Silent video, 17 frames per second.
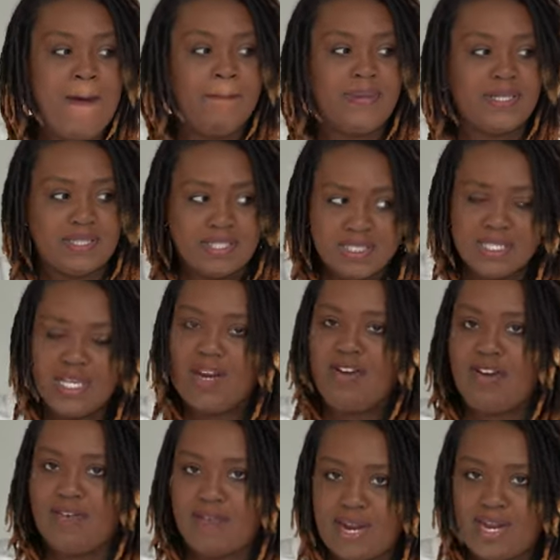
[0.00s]
But this
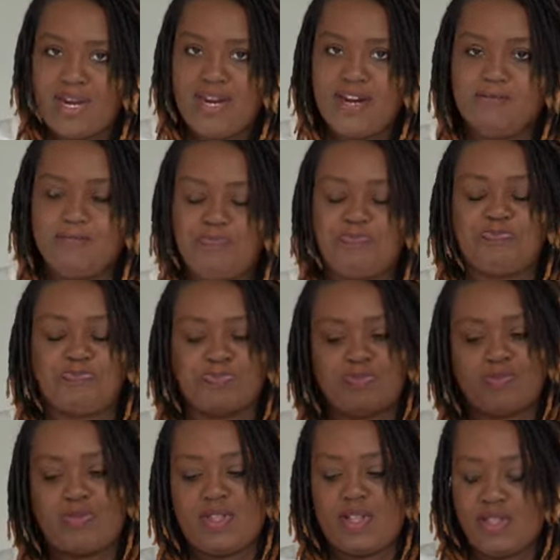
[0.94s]
area right here,
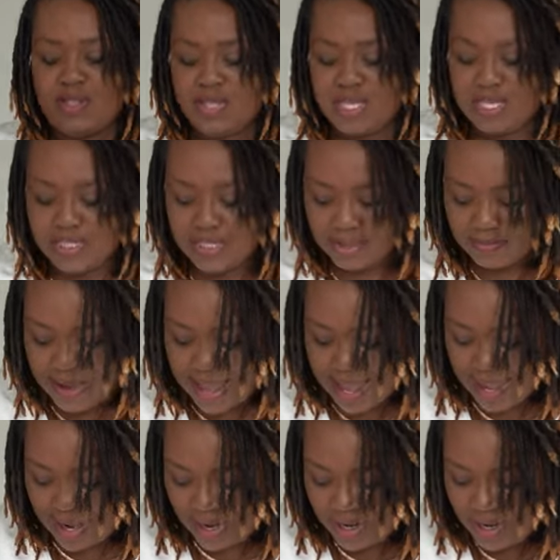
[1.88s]
this is
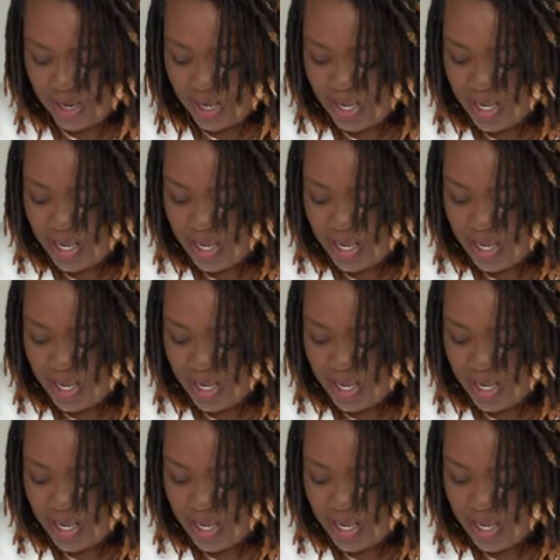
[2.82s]
mine.